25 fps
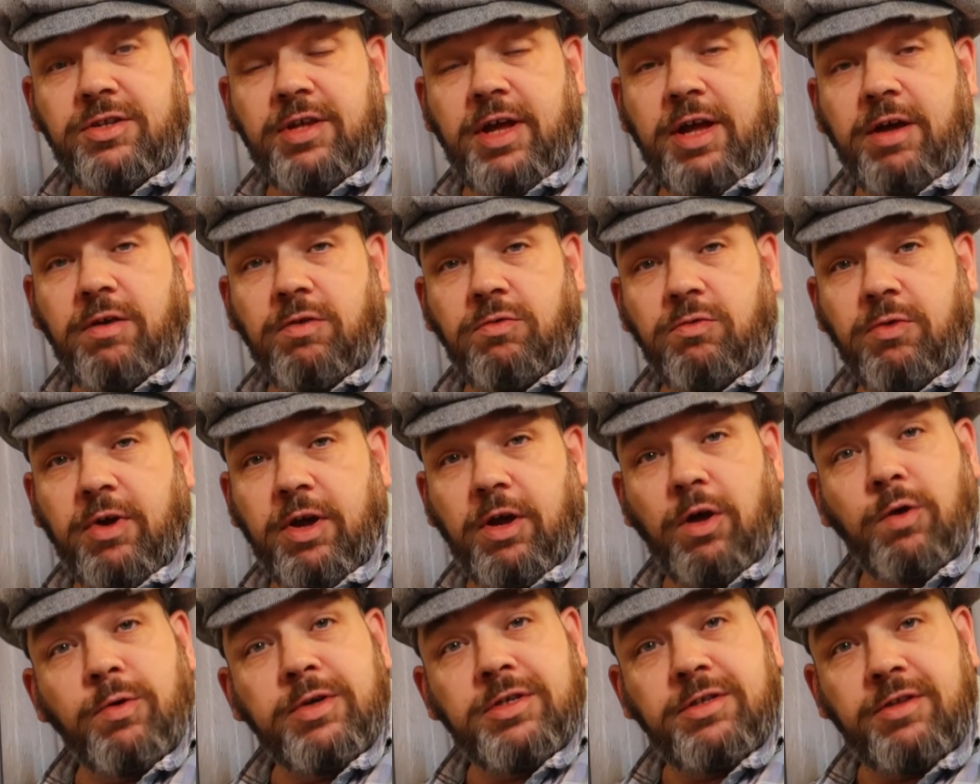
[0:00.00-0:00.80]
Now,
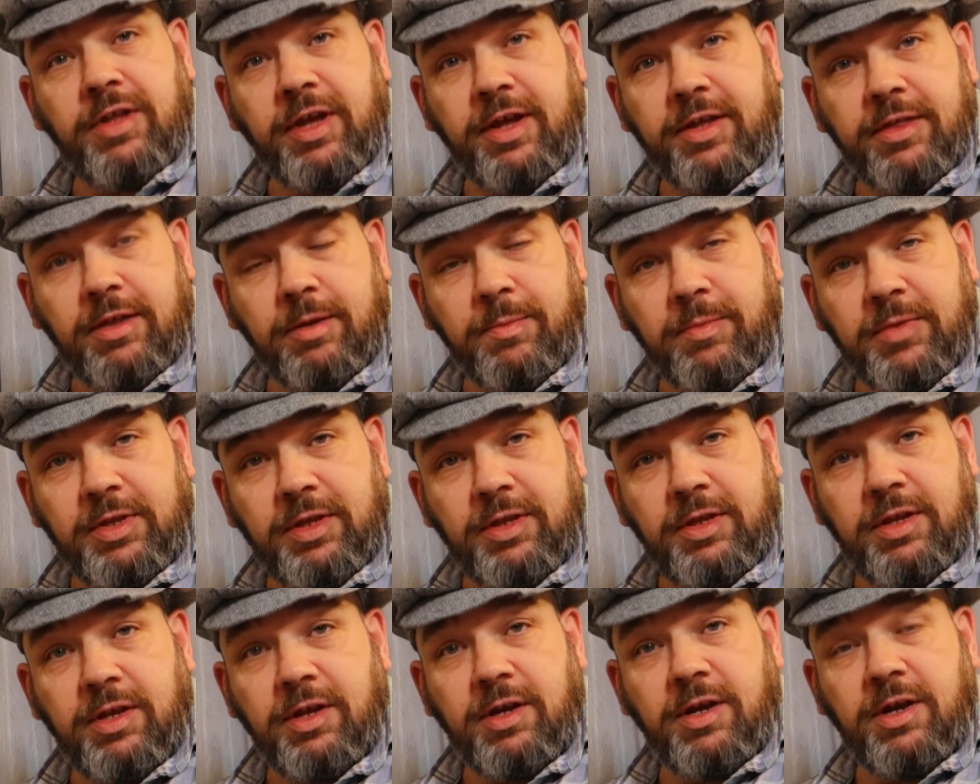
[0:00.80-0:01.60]
I always thank them
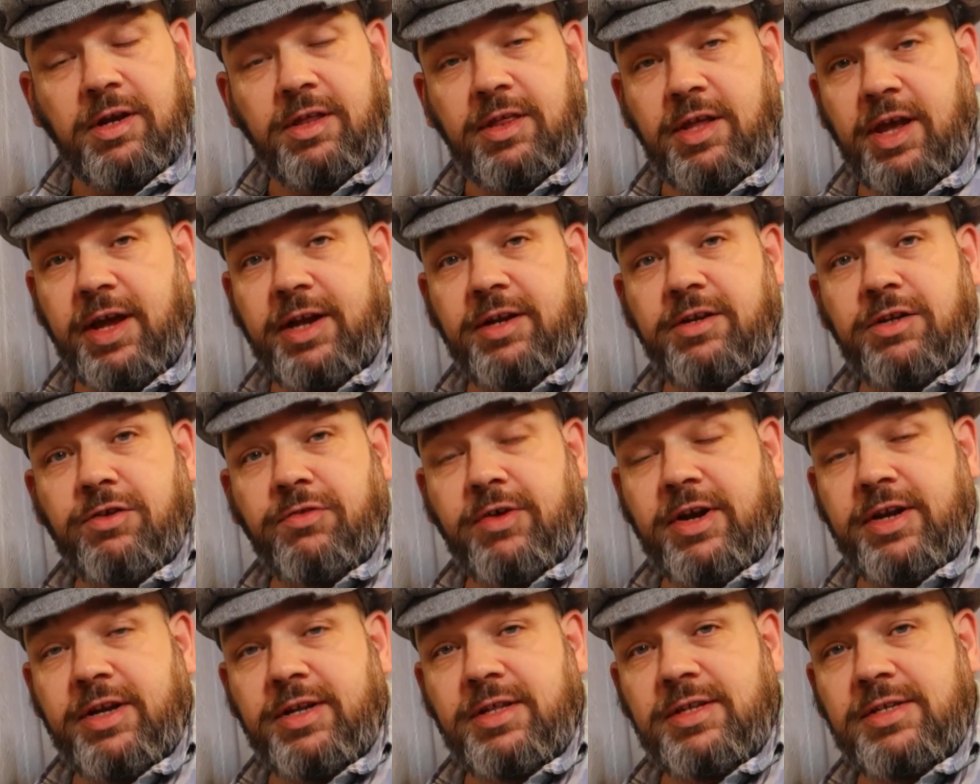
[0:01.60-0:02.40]
in the end
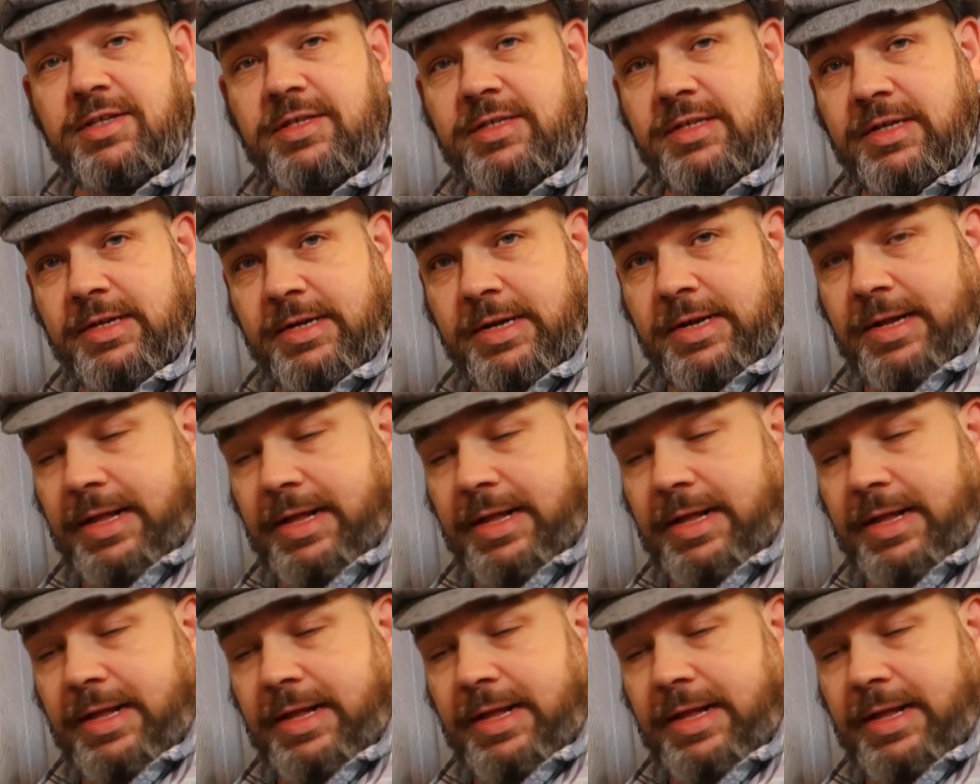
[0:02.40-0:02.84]
credits.